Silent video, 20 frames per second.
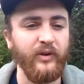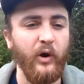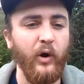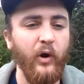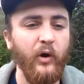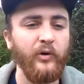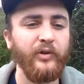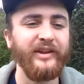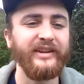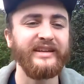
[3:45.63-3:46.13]

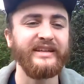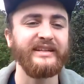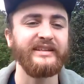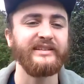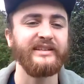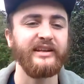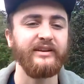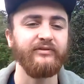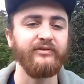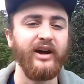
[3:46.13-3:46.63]
all the
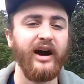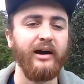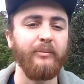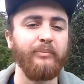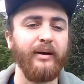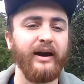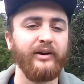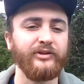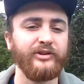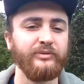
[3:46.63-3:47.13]
knees that have
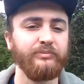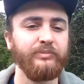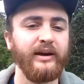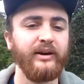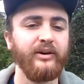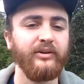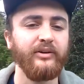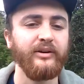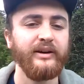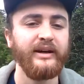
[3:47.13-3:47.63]
not bowed to
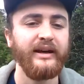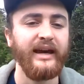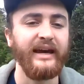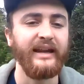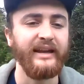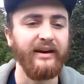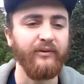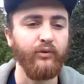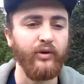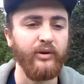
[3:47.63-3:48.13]
Baal,
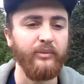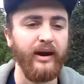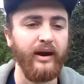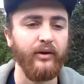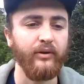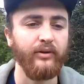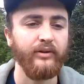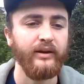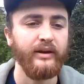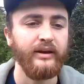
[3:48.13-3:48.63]
and every
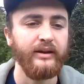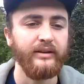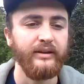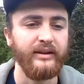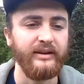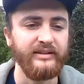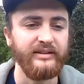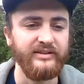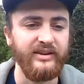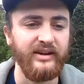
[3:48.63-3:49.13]
mouth
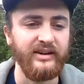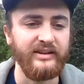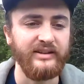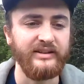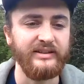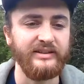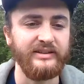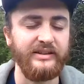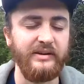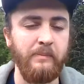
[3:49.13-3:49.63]
that has not
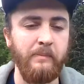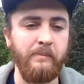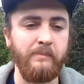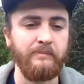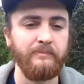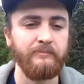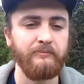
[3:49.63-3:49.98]
kissed him."